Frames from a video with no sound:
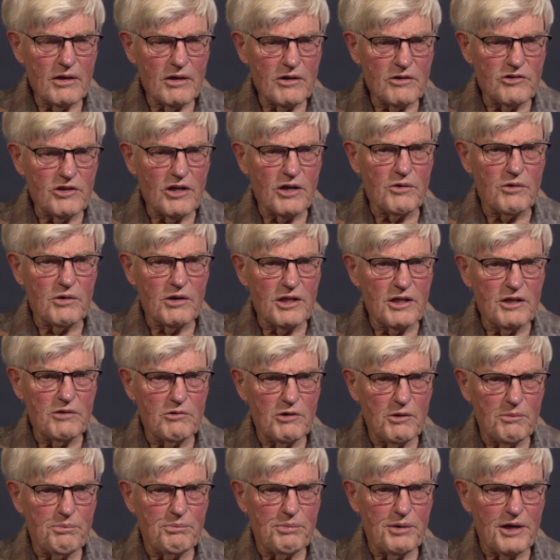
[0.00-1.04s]
generally
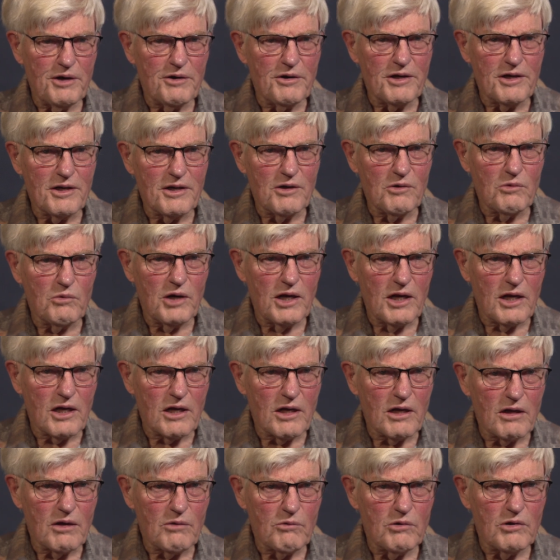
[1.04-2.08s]
repairing the
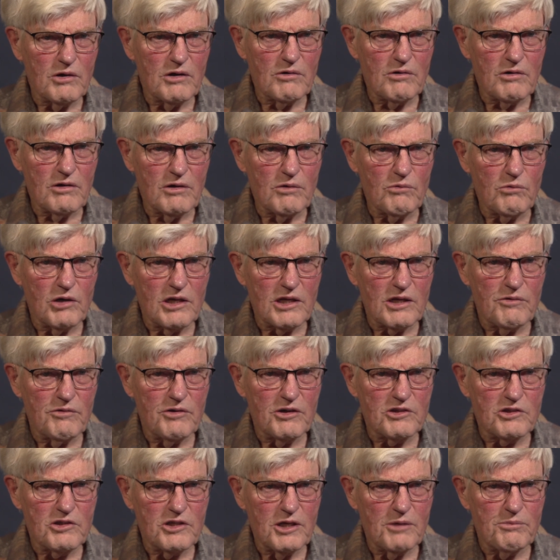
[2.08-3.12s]
well in
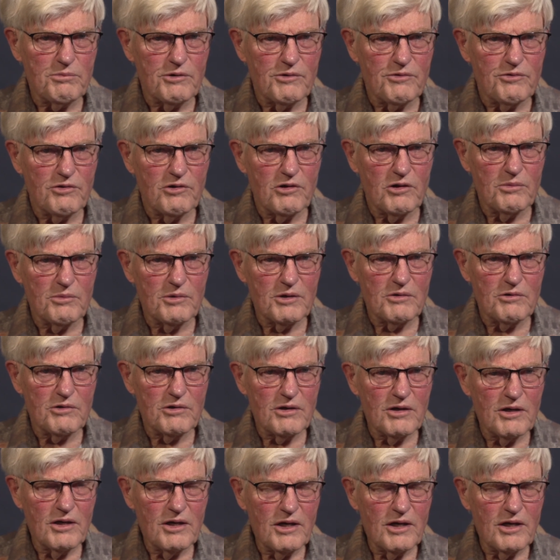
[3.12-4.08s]
whatever shape or form.